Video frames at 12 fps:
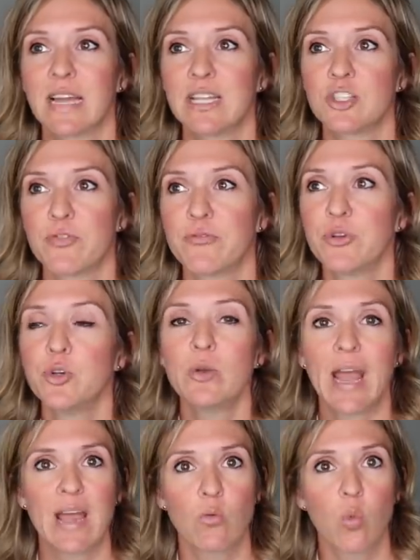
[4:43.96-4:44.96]
like
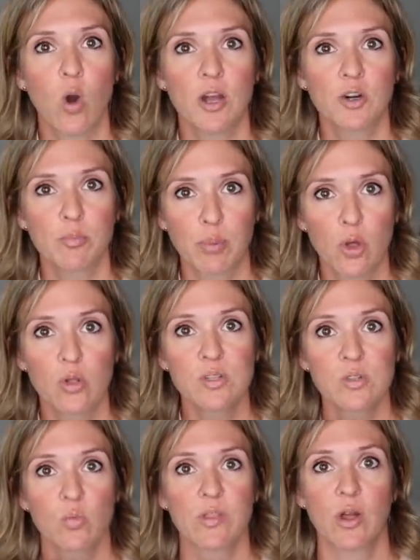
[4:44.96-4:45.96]
food and water
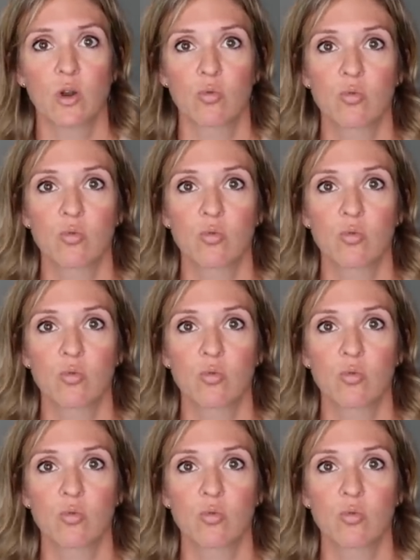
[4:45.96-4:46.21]
bowls with a